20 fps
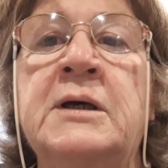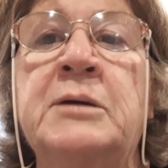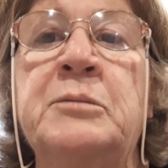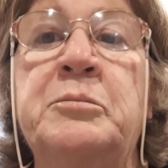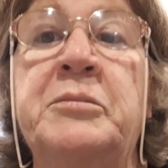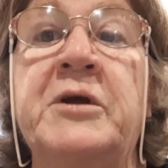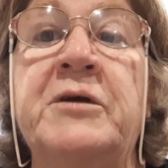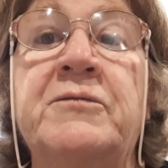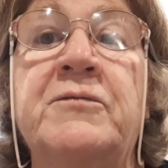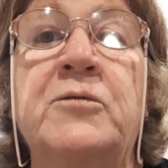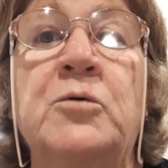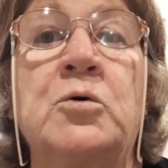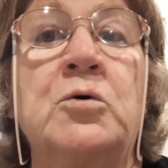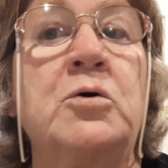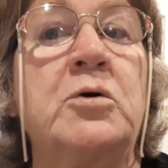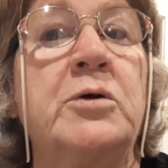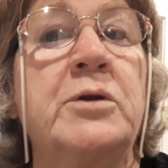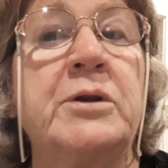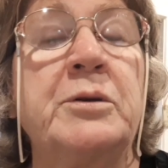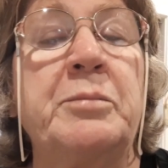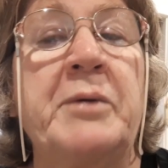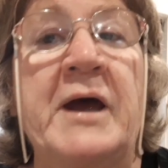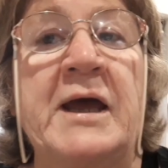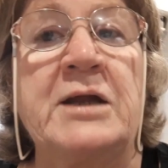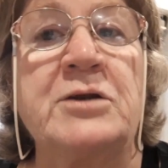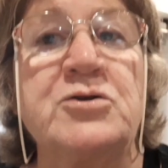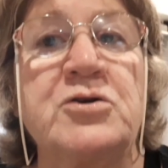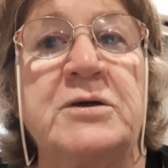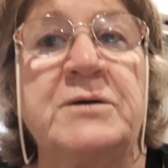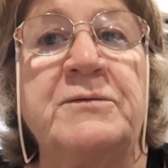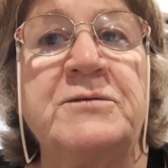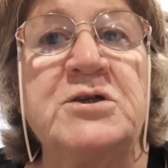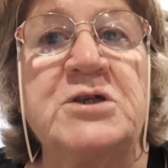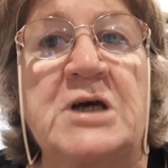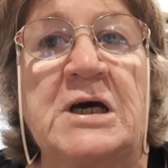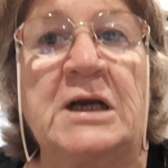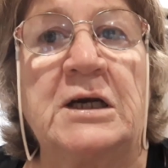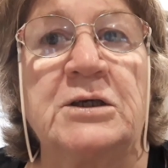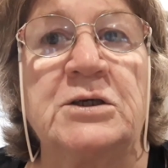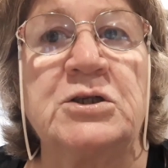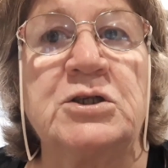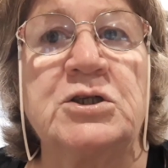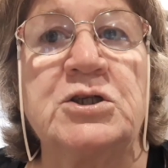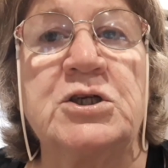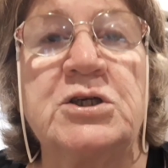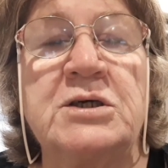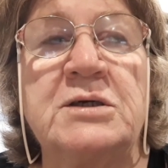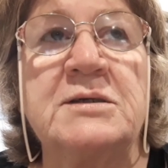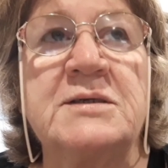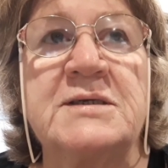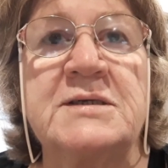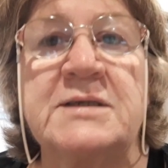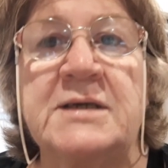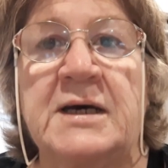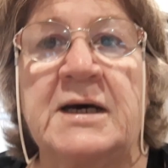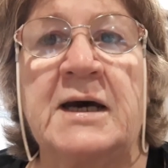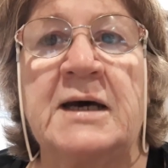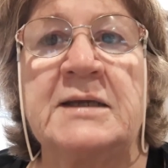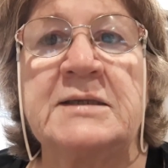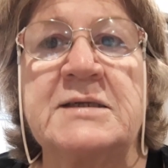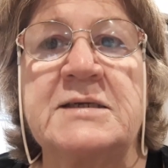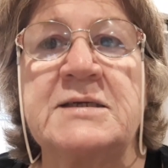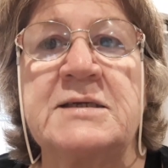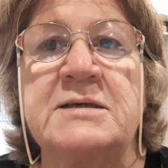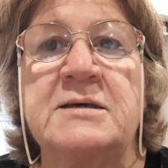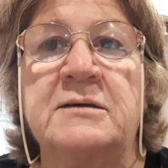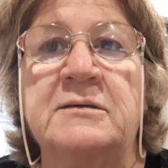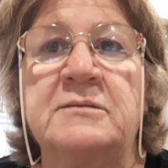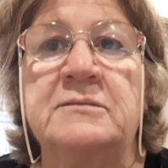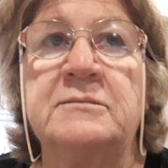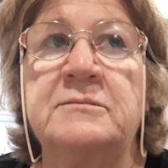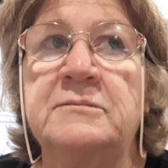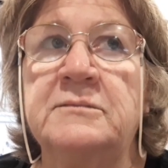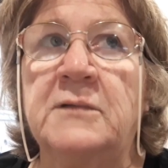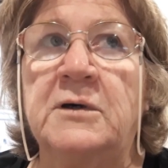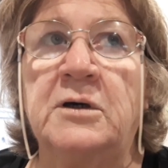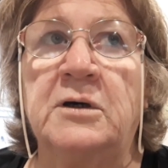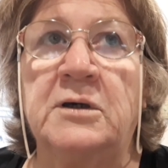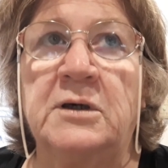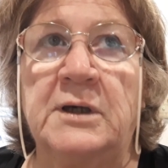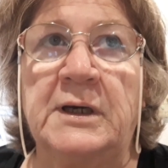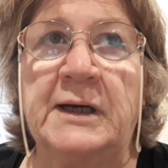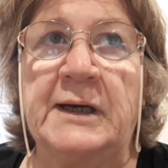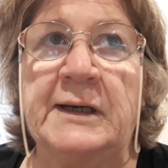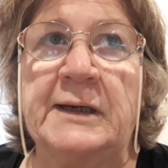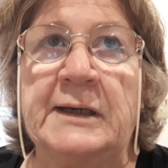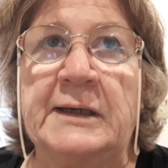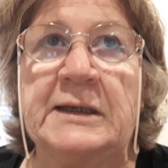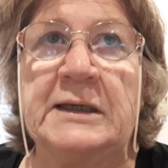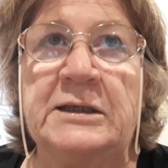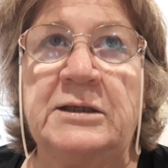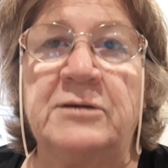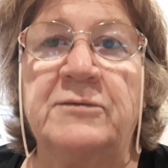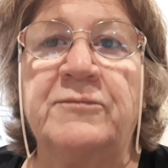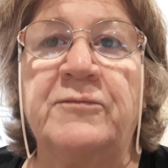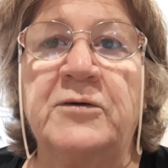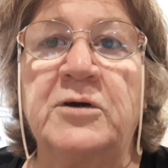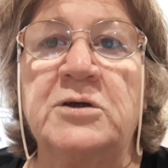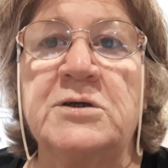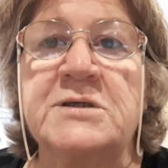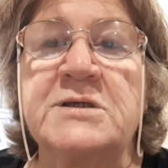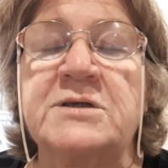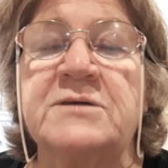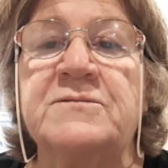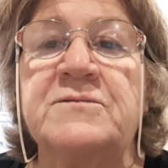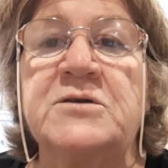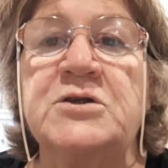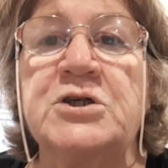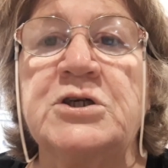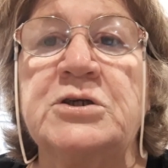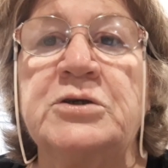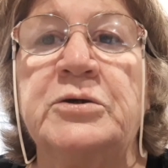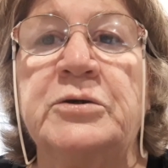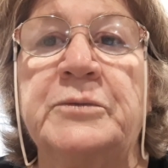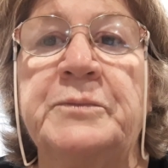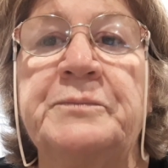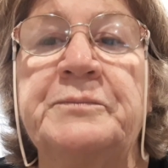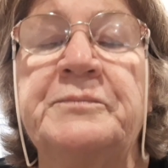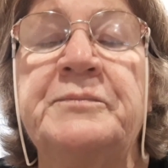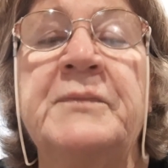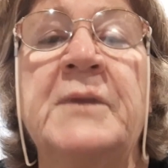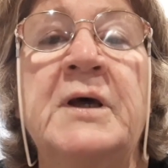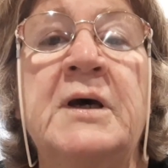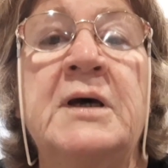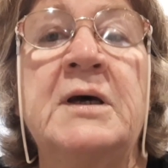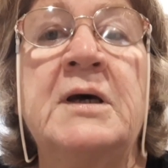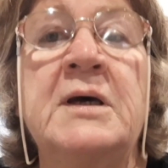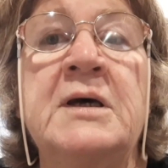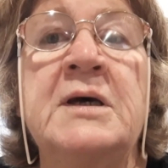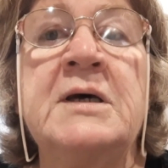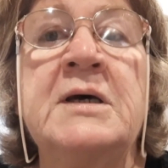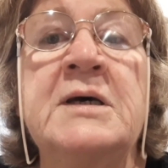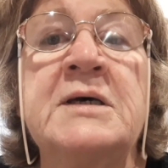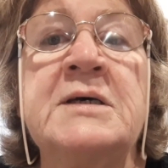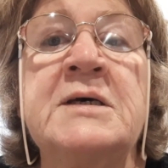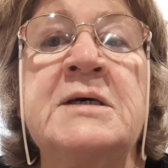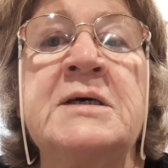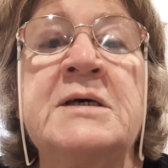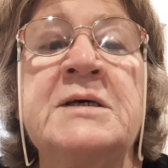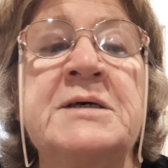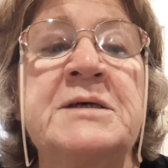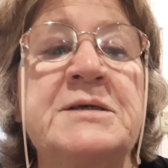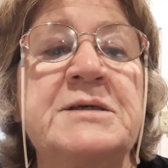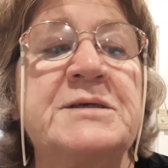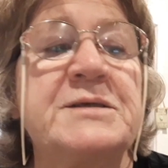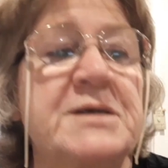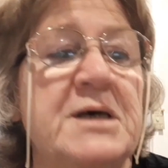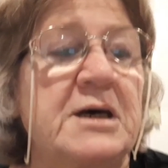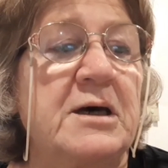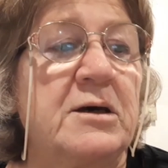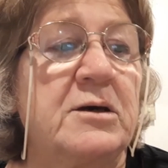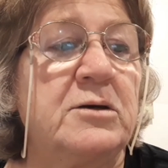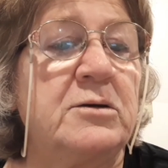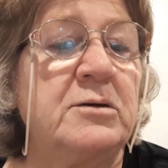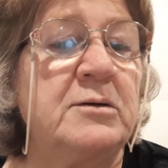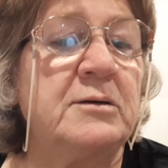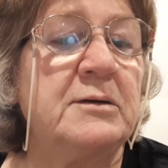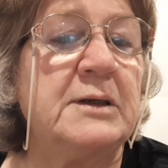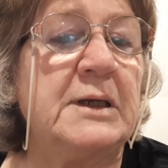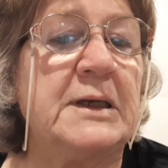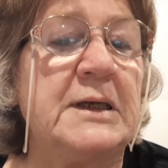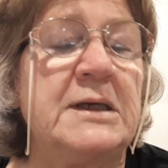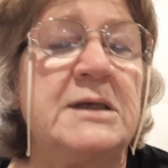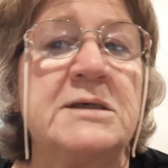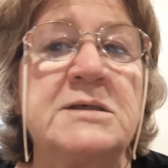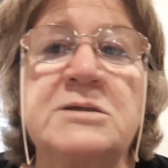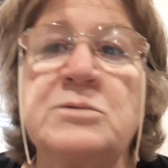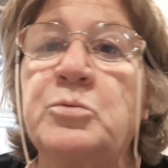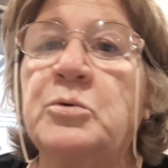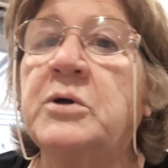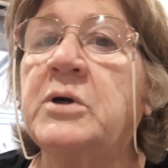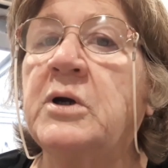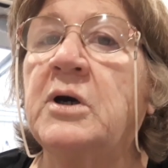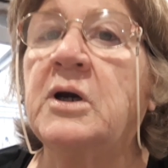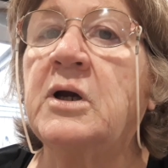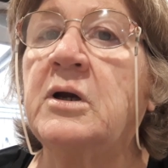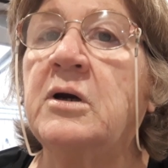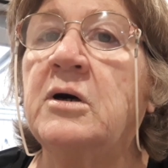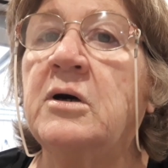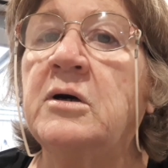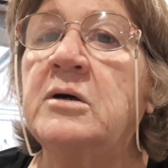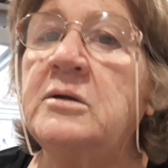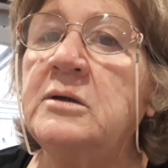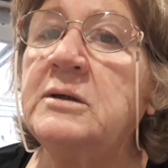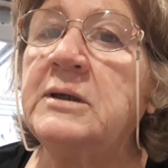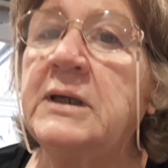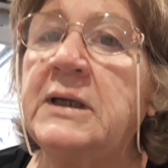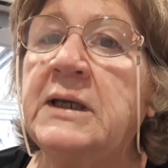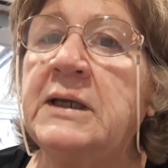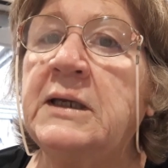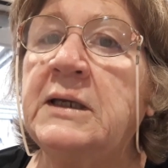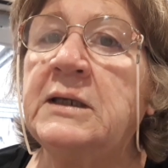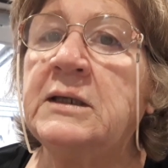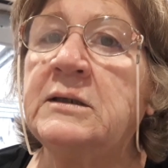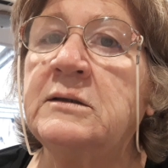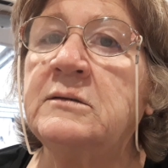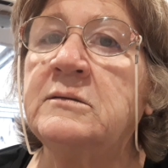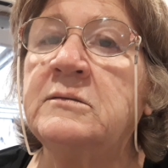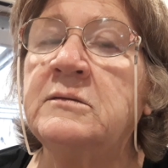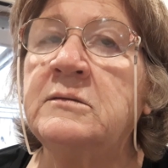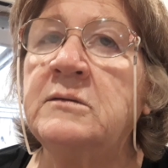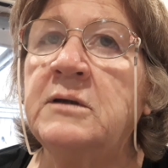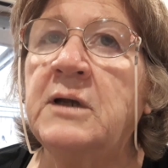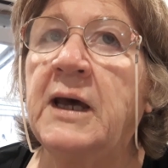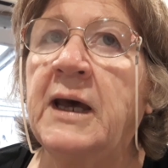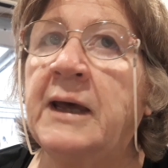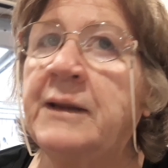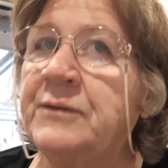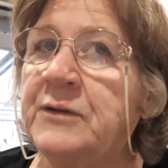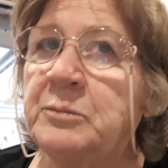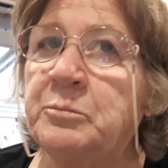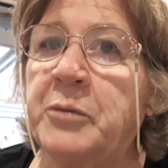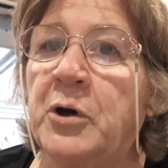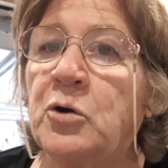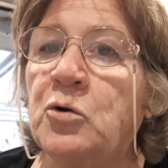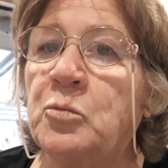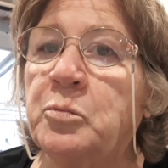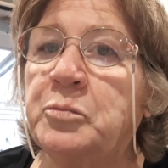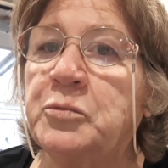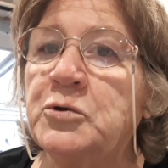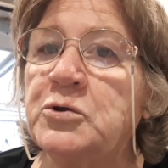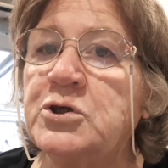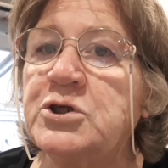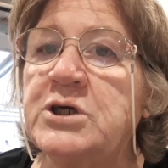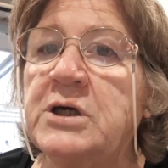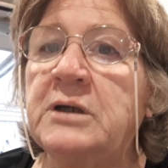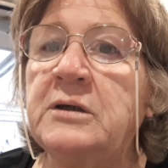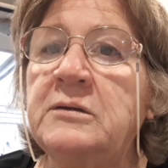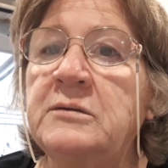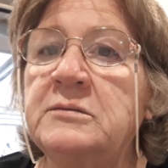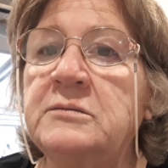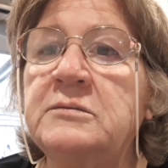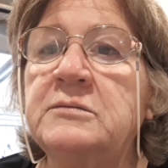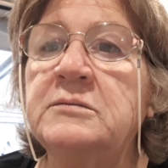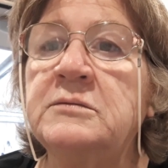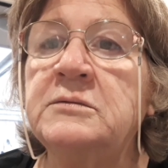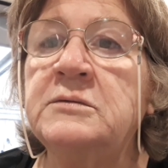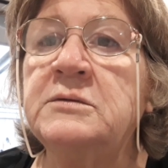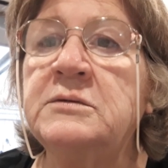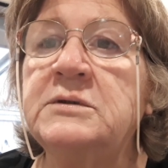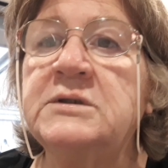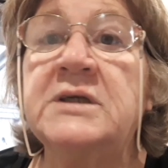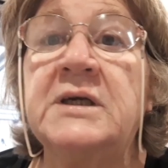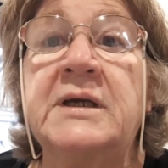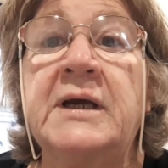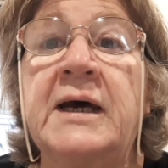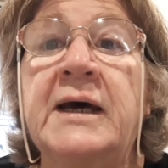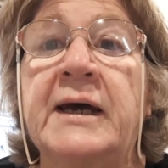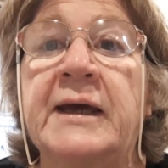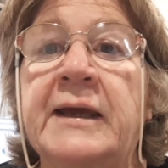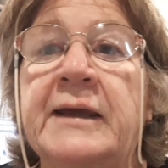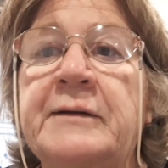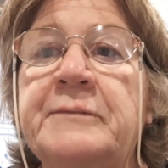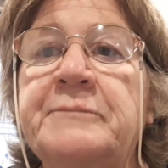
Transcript: before the pantry challenge starts in the 1st of June. So here's what I got at the bulk butcher today.